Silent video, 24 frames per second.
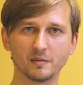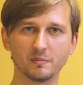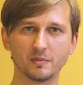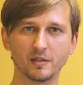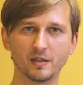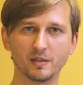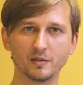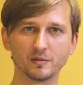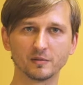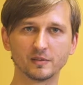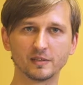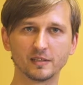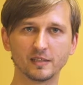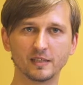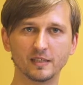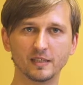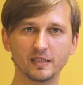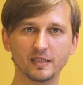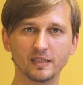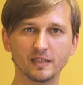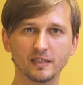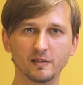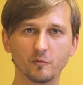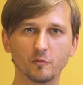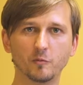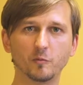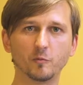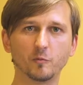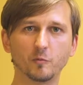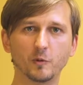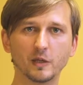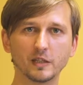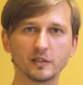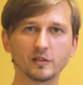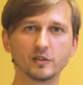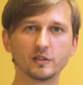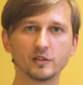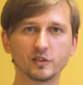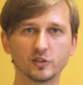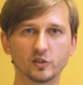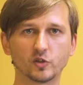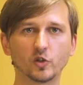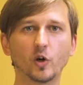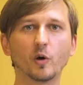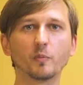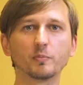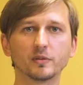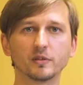about what
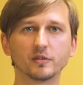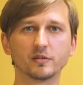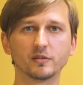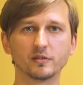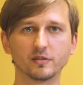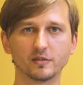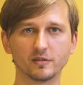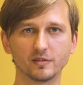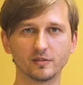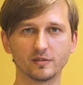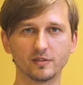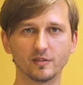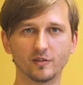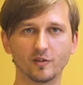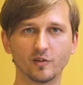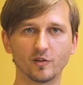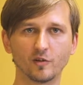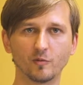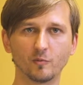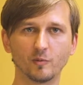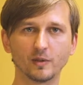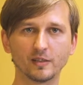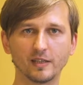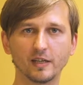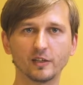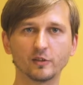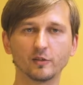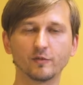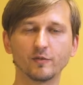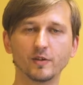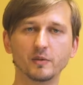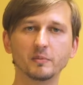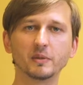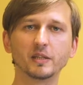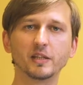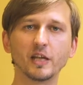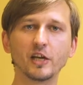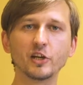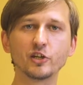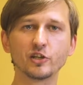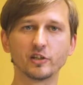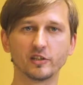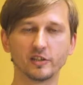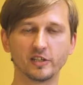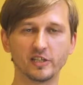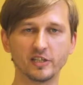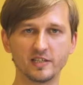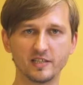stopped or what kind of
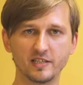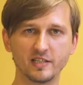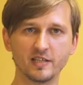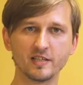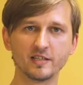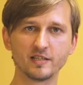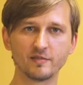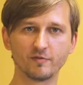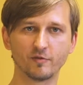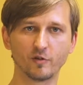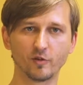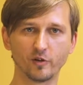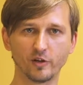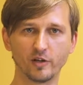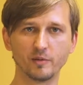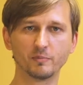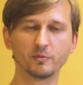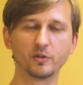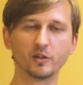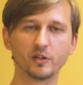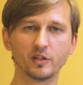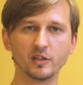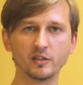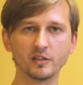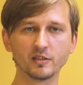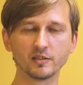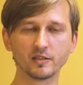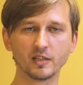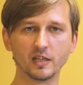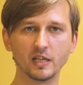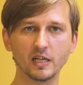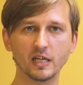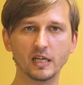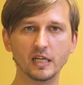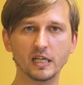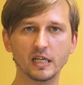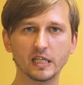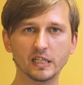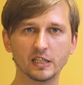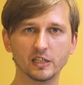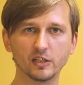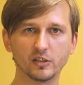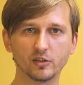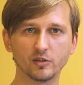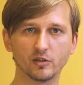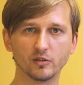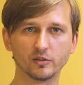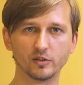limitation he sees for CryptoKitties,
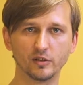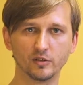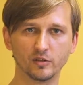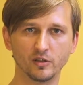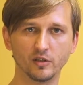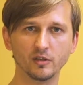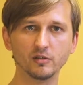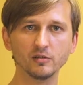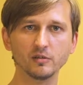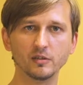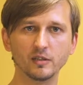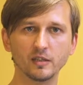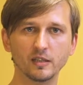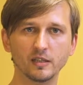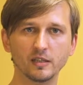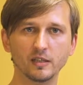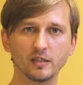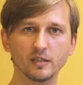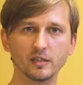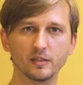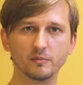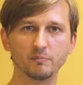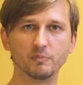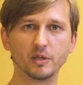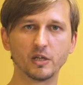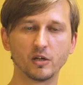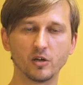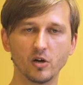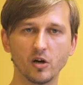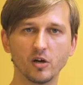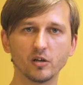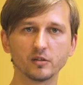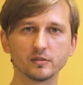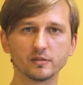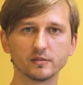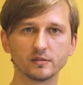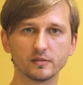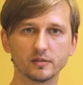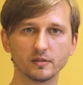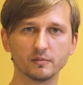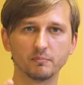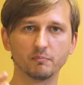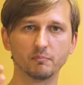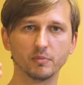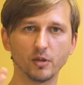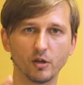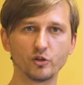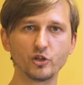he told, because
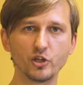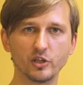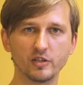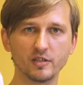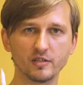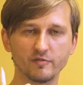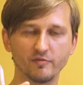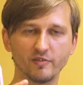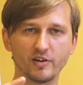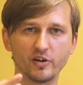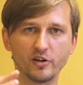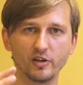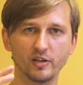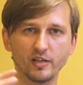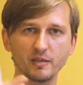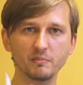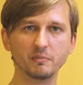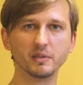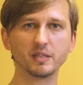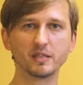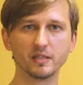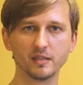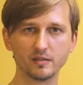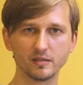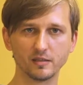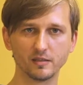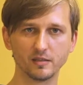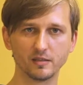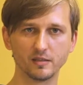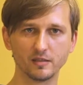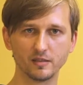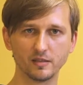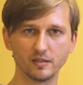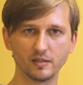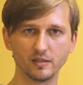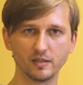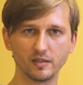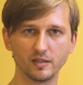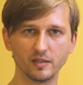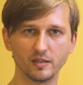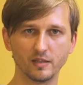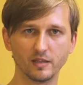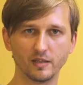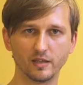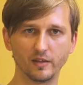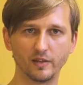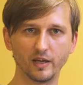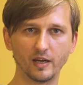blockchain is very limited,
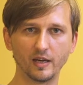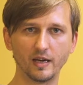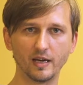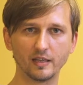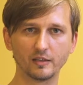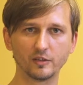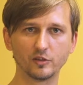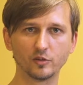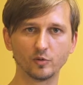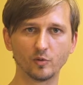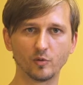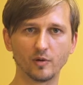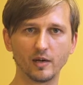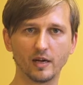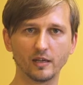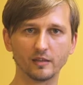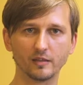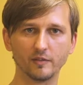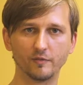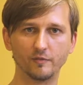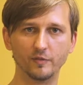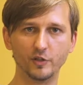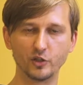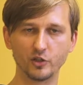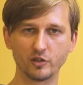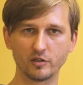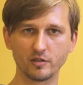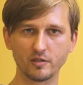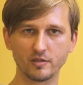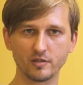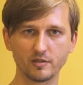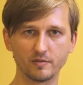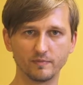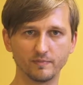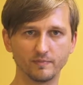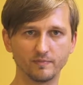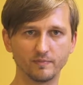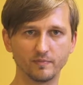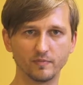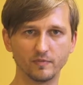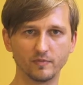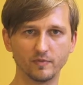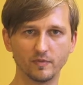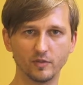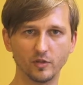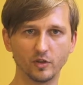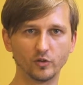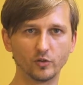they had to cut the features,
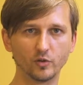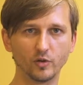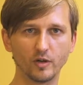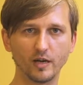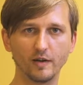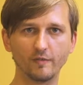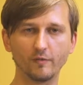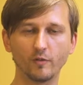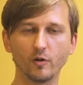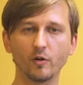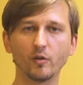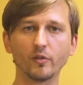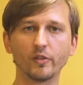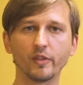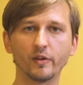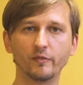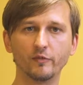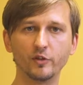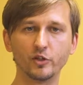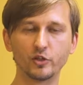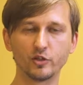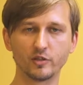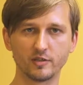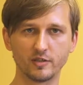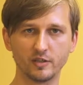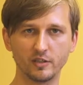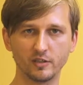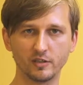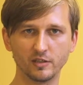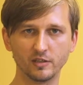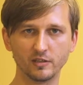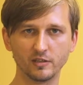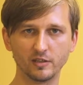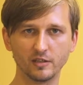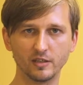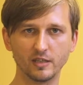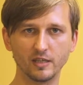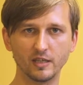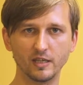not to have all the features needed,